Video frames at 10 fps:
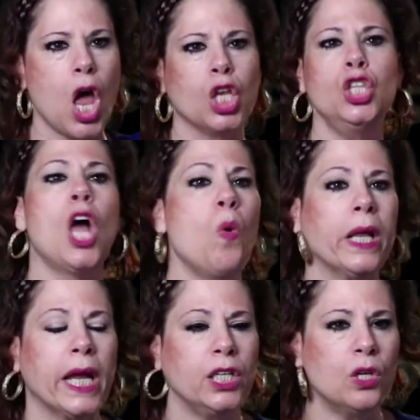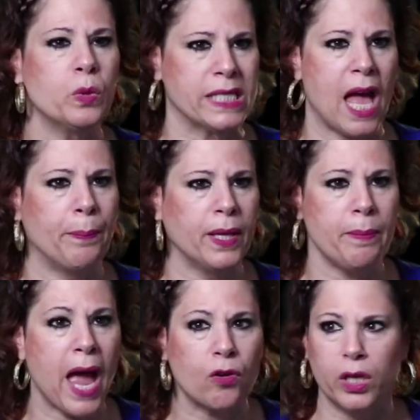No one I knew was happily
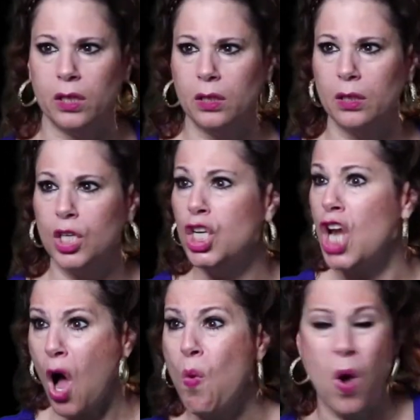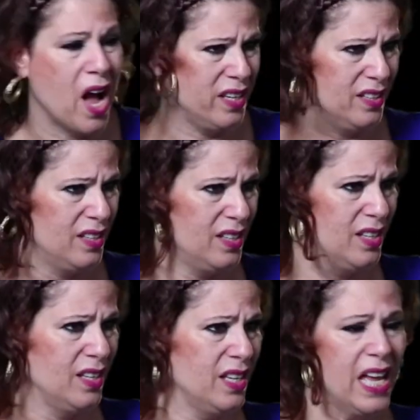married. No one.
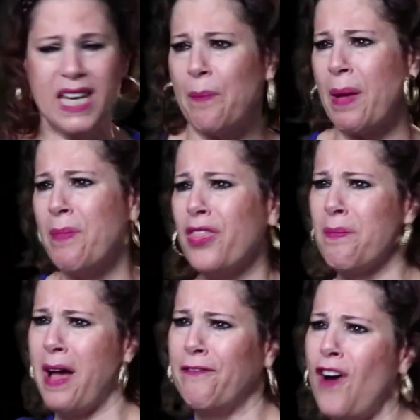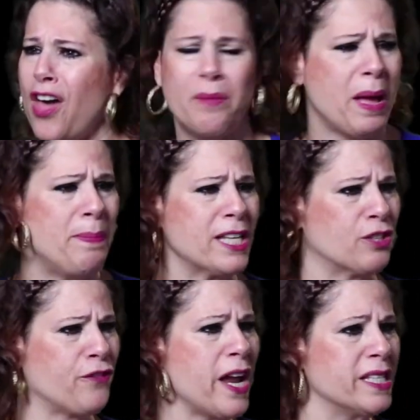Not my mother, my father, my
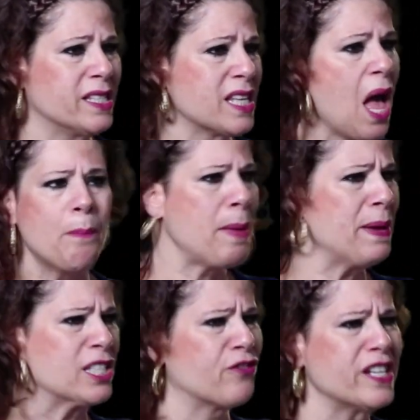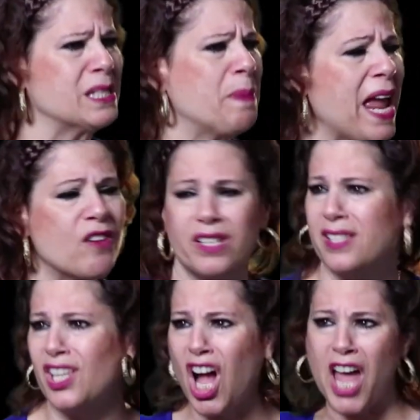best friends, my best friend's
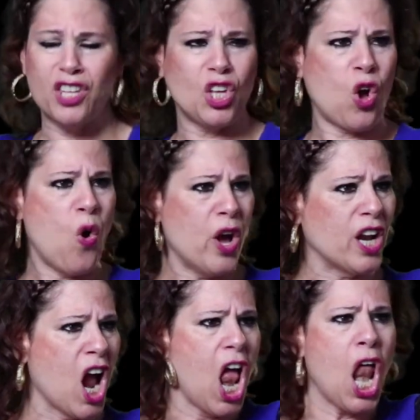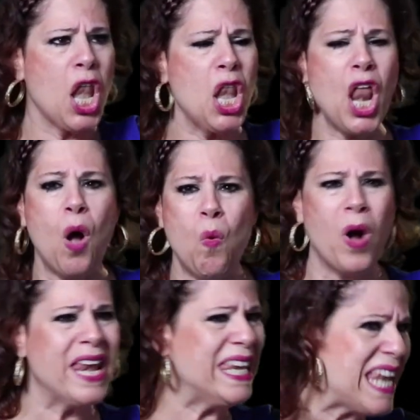parents, the guy in the corner. No
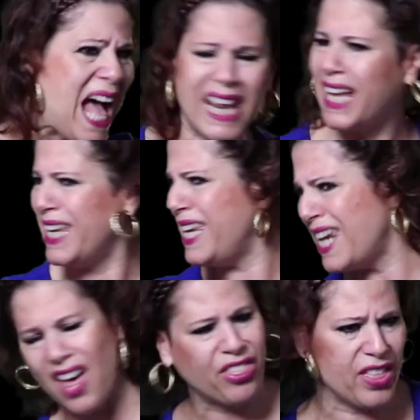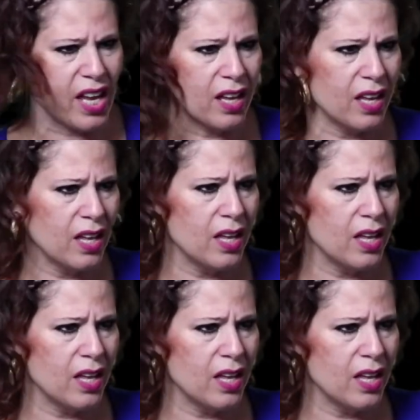one, nada, nothing.